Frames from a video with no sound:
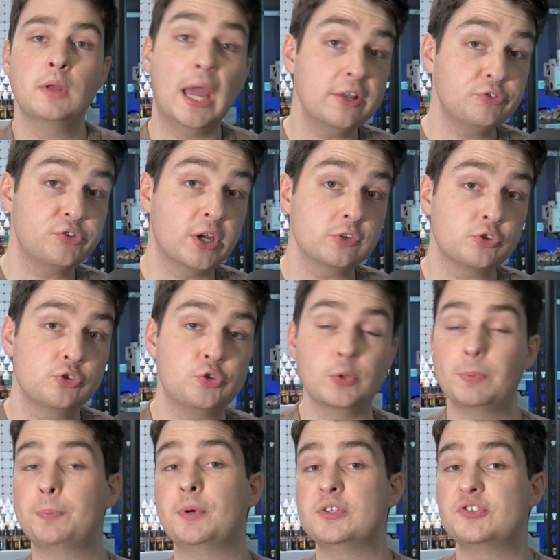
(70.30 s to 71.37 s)
As such,
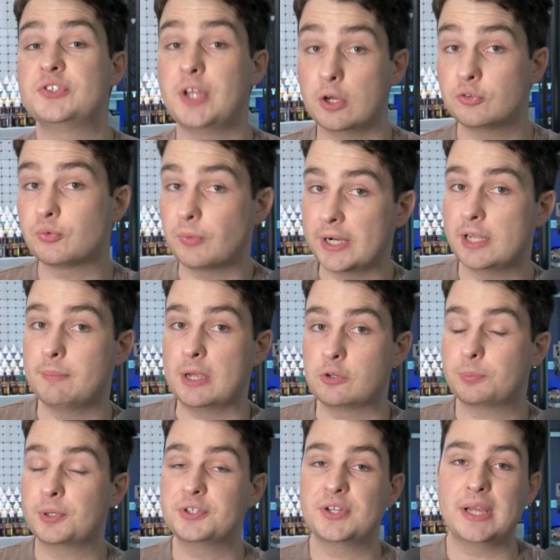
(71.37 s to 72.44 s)
Superprints does
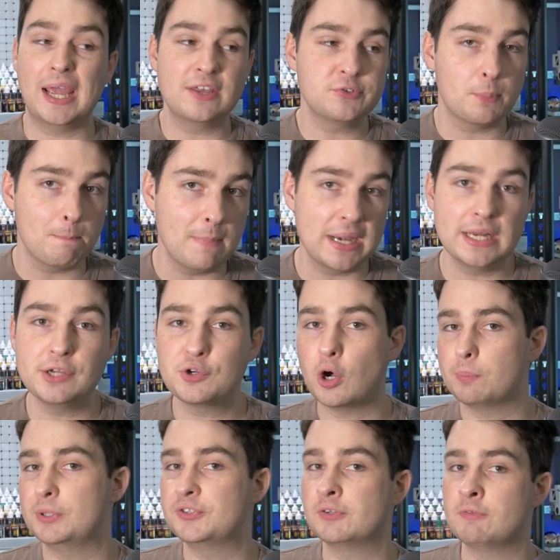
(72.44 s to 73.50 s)
recommend printing as many
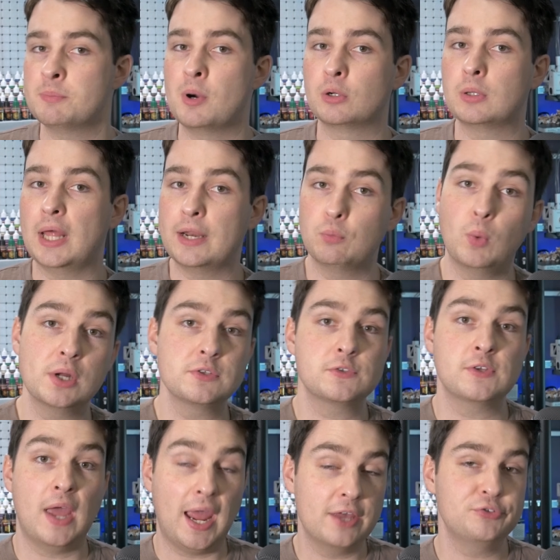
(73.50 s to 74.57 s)
copies of a model at
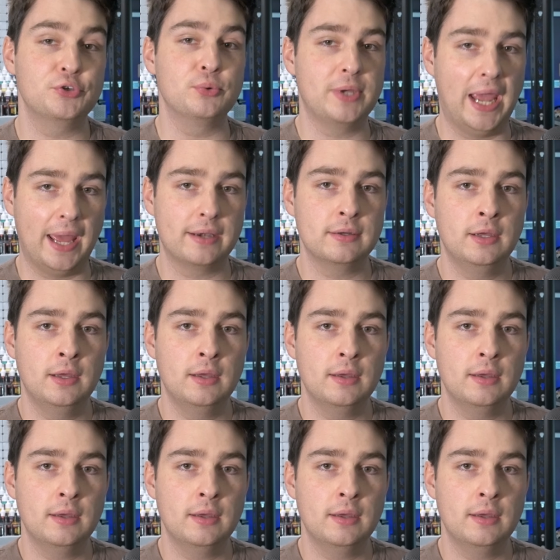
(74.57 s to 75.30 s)
once as you can,